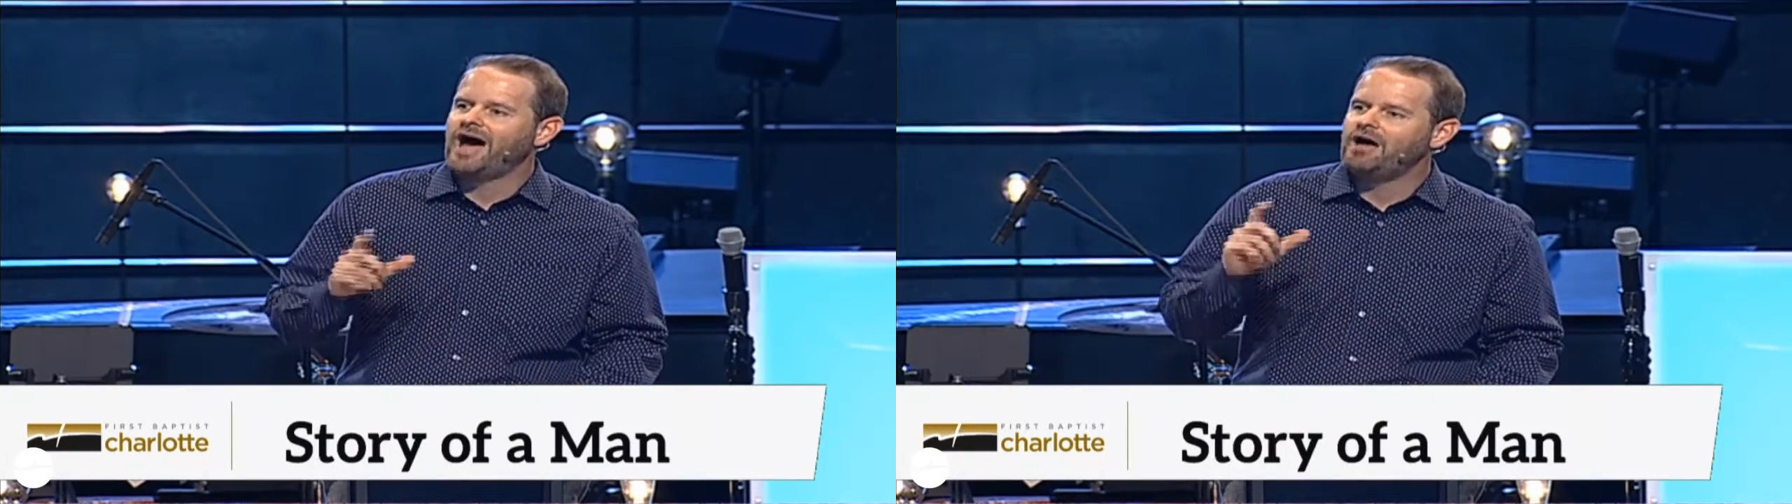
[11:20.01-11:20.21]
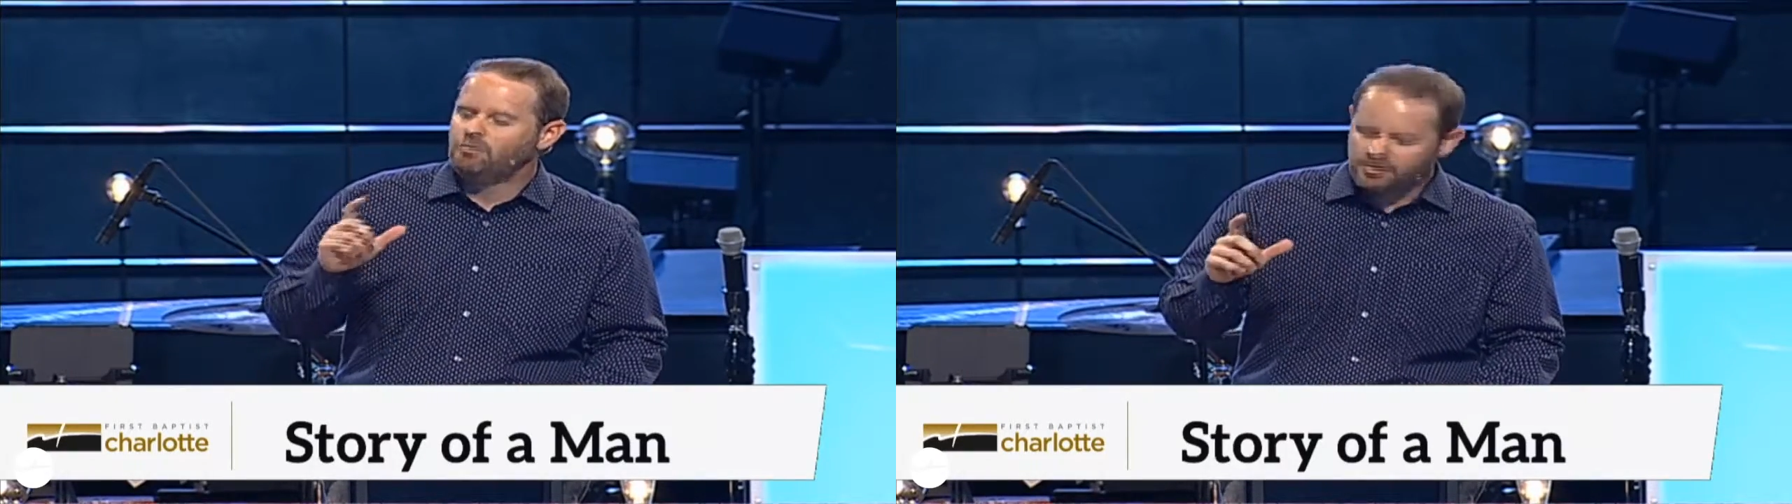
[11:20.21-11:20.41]

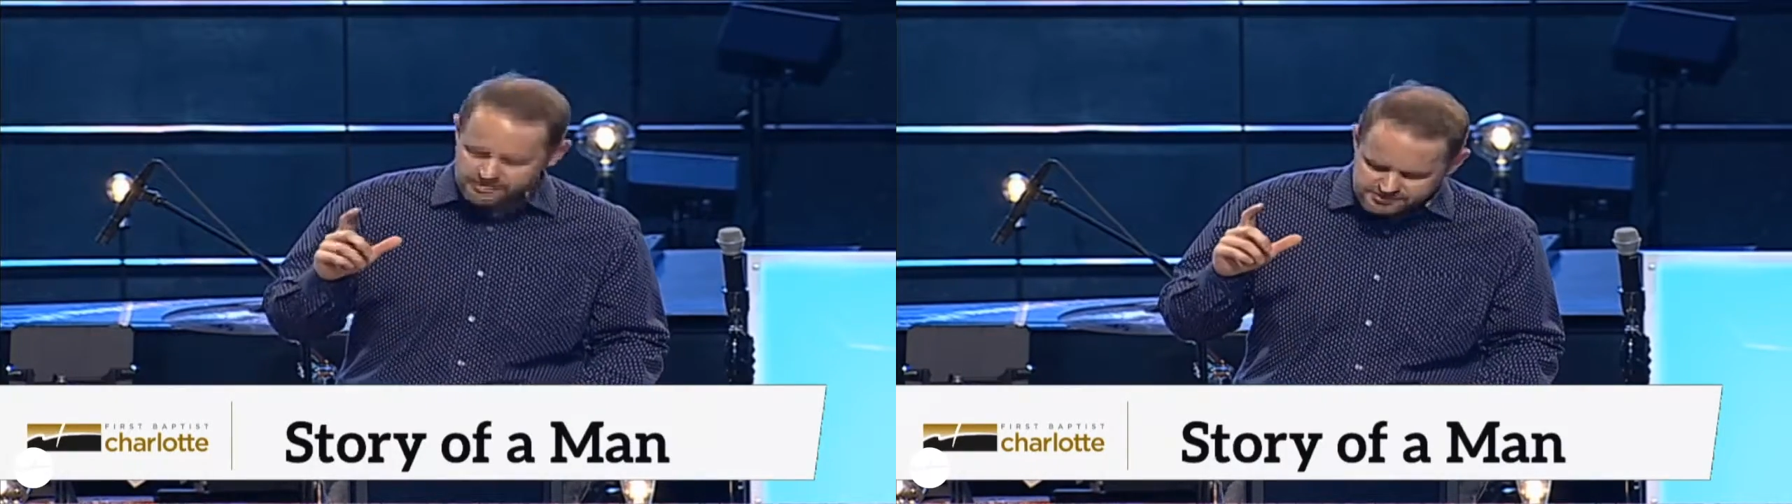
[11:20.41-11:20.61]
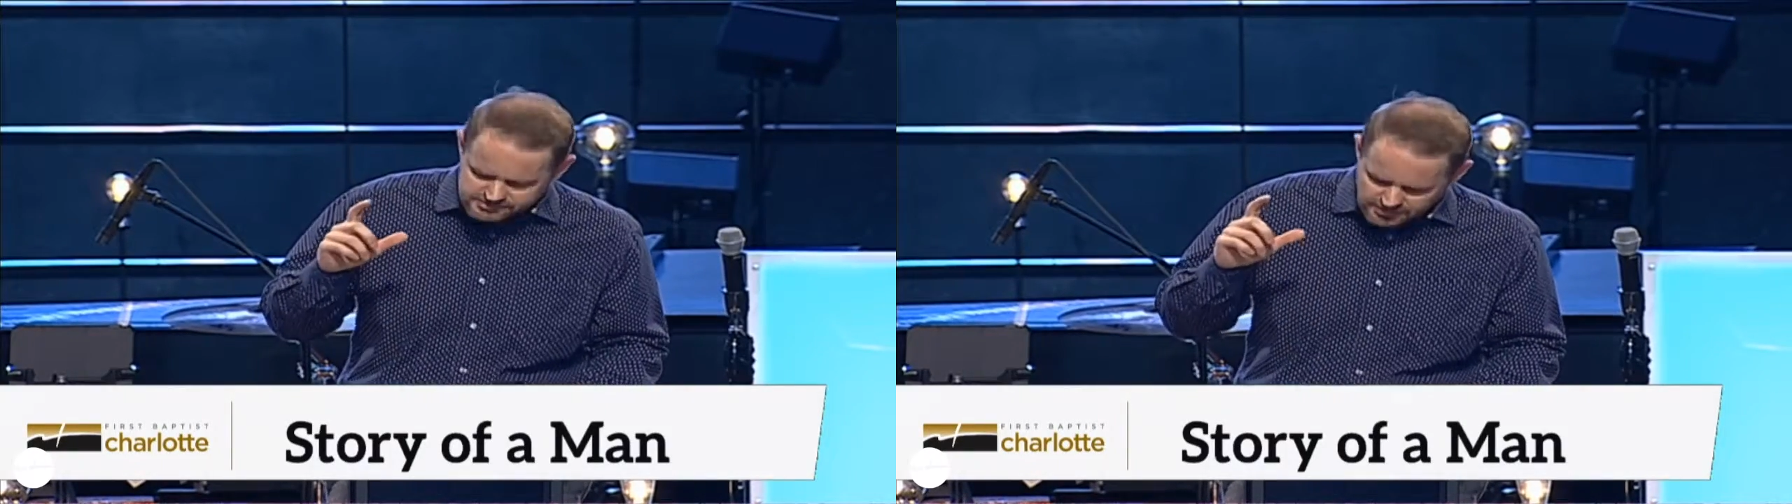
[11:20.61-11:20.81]
I
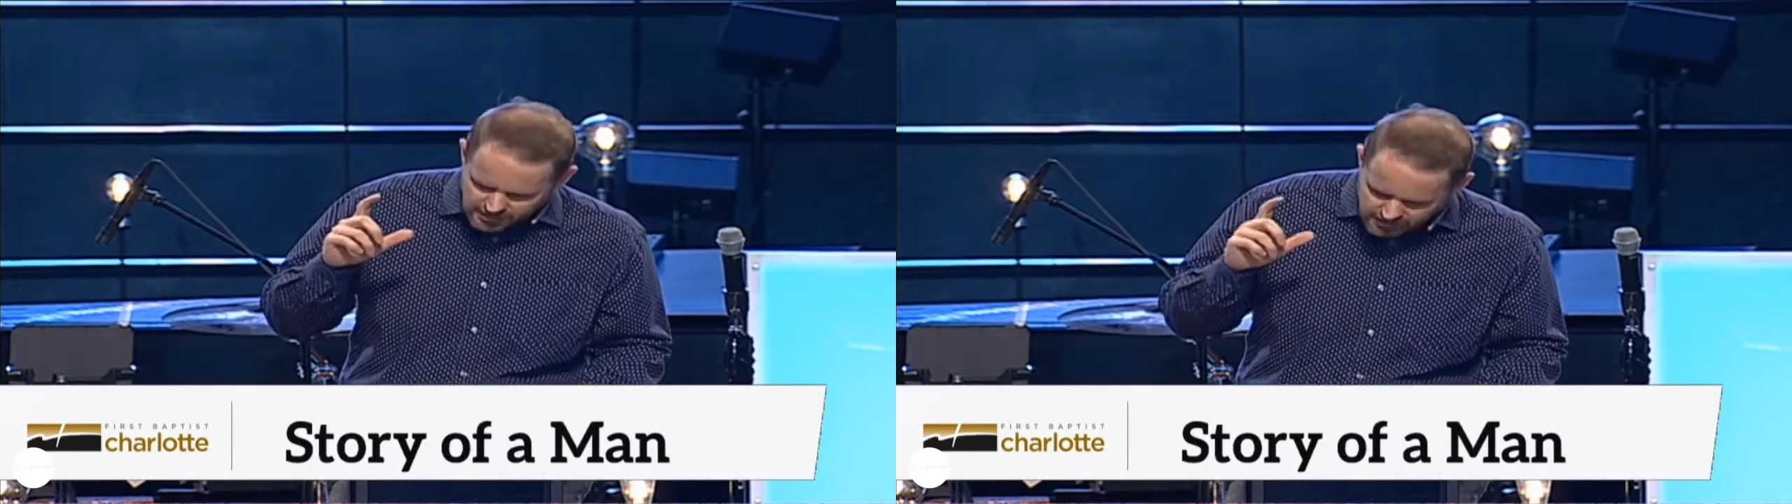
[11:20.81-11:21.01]
was